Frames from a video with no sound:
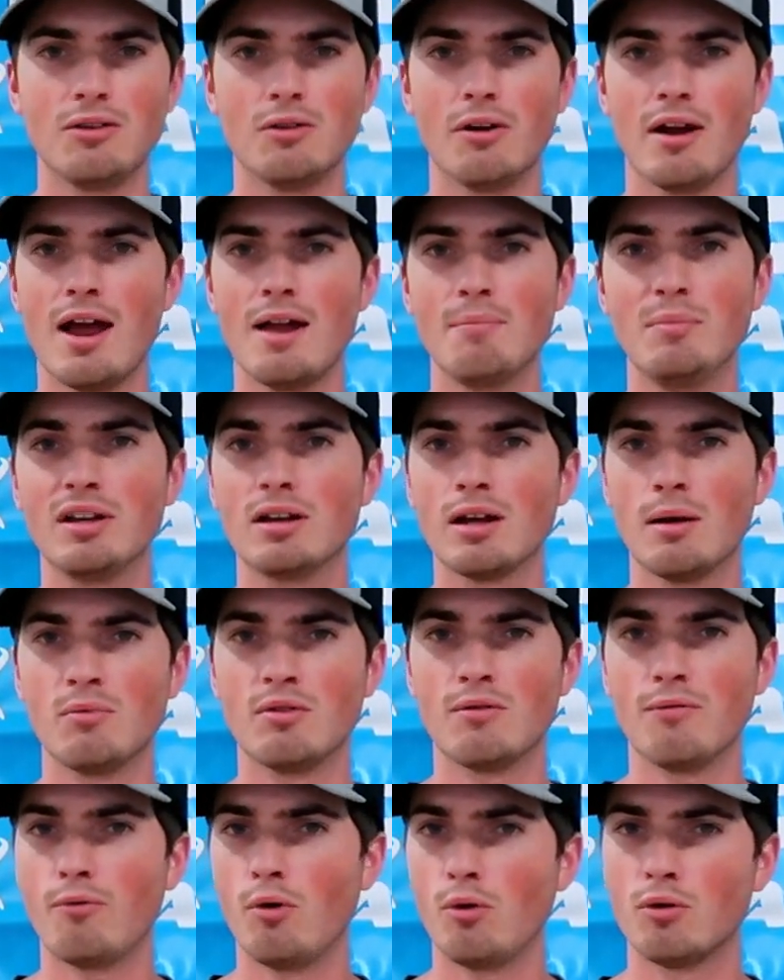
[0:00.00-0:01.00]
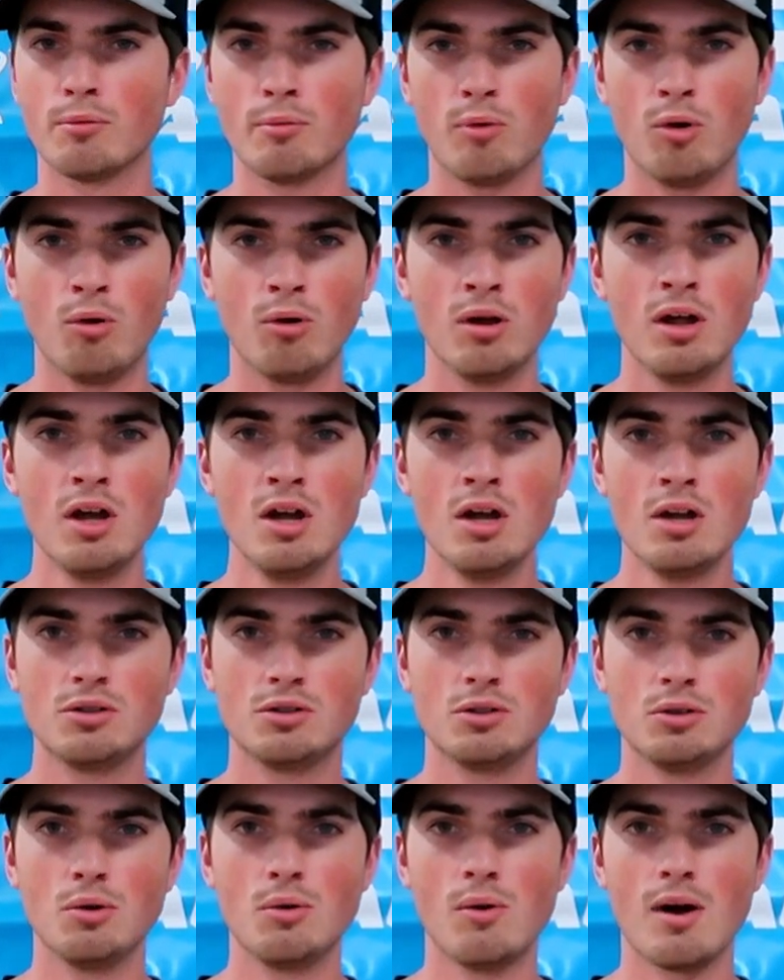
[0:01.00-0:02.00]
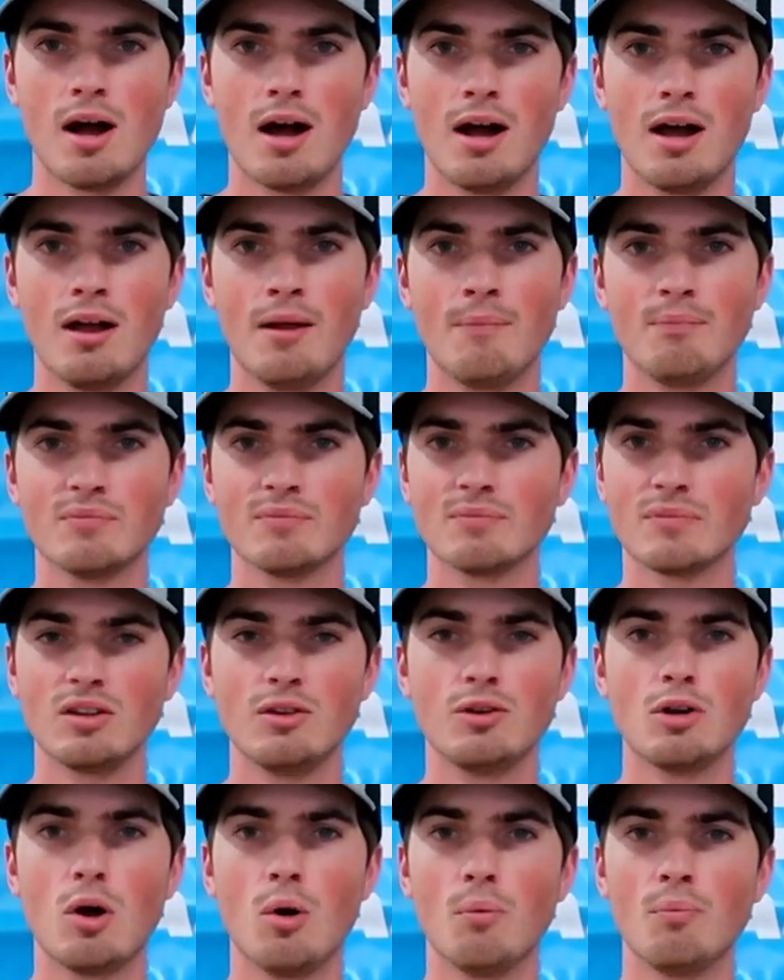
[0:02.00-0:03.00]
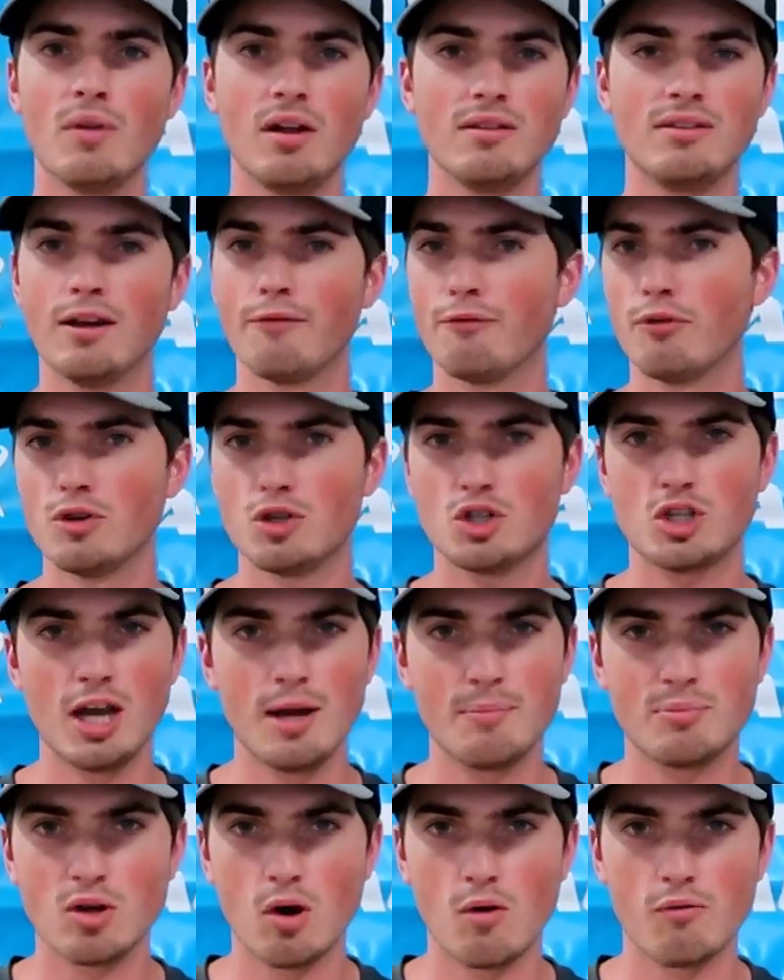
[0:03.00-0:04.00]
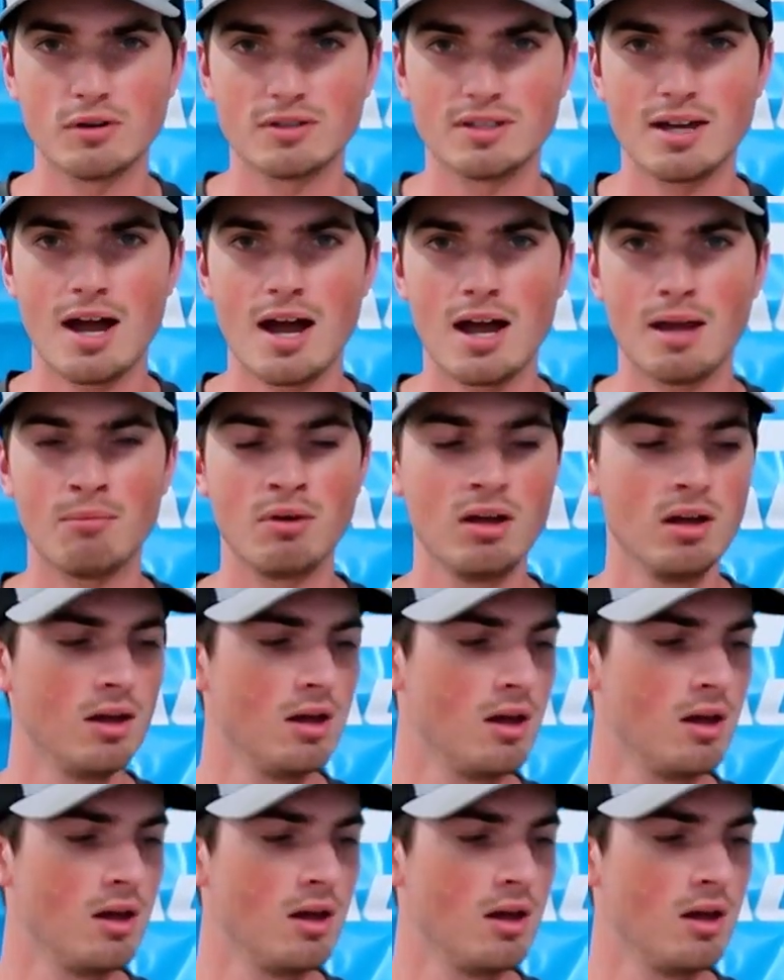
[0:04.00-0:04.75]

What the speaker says: Your head becomes vulnerable to different shapes over time.